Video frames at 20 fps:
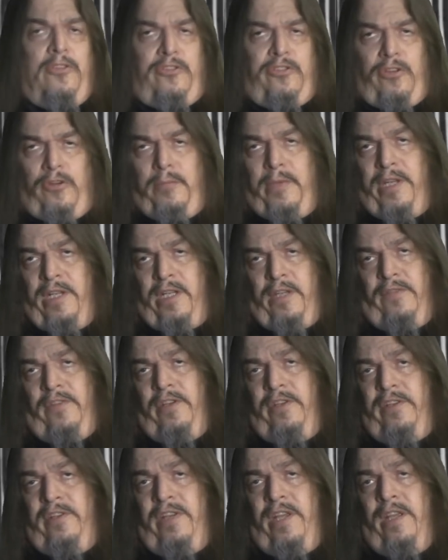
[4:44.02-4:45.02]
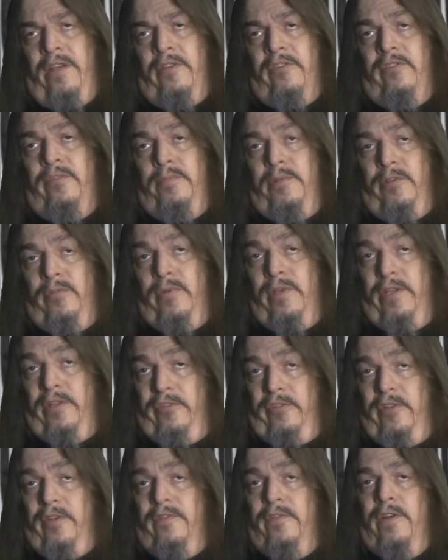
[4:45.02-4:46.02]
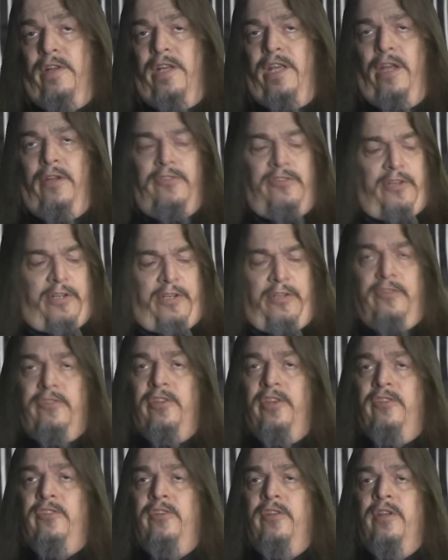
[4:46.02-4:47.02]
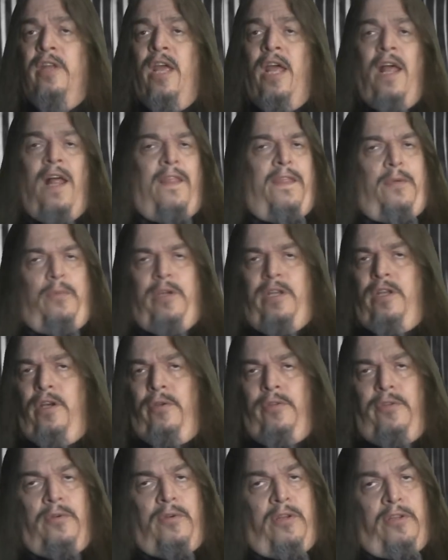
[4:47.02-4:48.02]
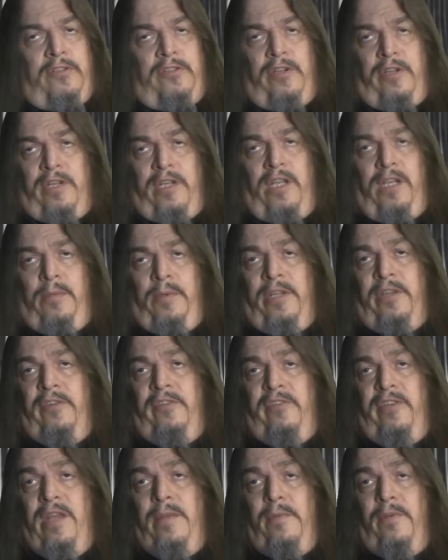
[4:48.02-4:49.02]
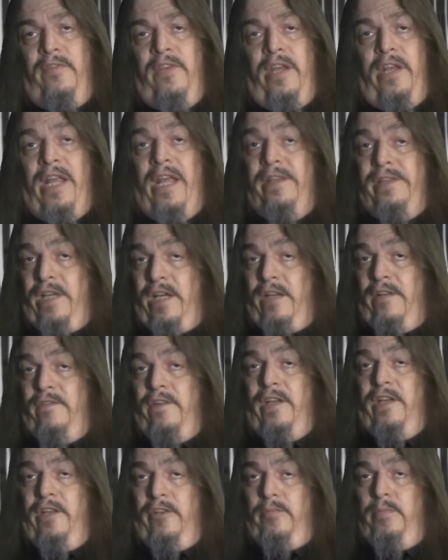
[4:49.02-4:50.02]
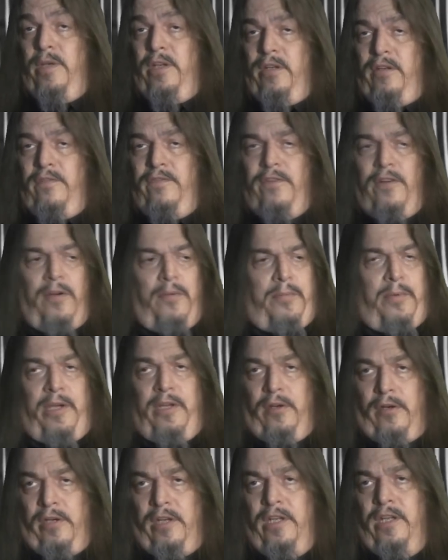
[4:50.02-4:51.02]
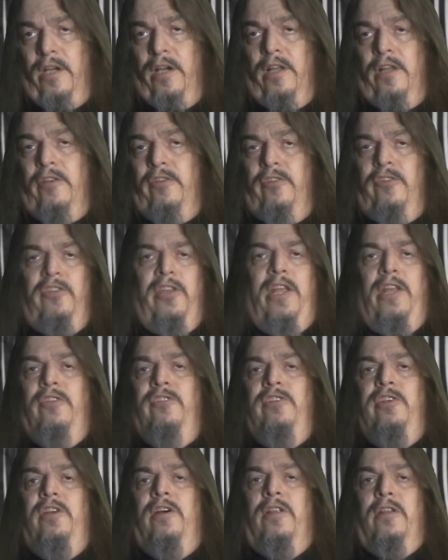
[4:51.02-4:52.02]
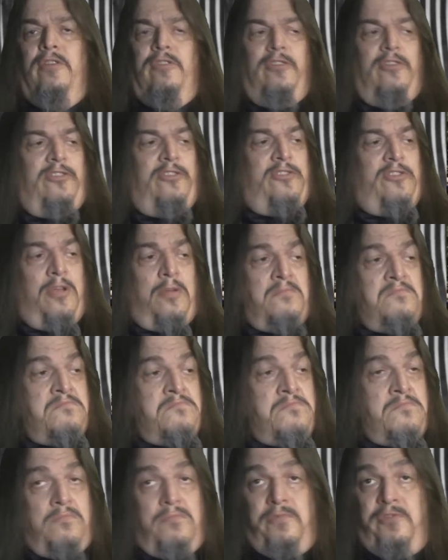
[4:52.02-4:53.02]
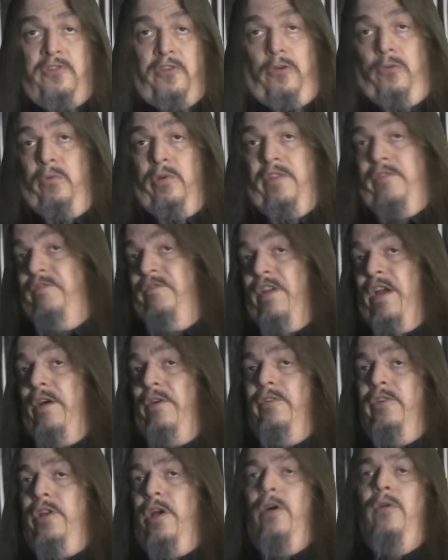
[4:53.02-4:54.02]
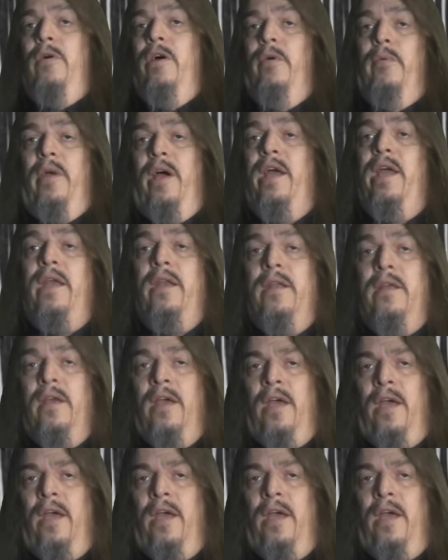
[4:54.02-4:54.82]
So many of the details between these different accounts are consistent that we know they're all talking about the same event, and that event has been confirmed by archaeologists and geologists. So we found Noah, right?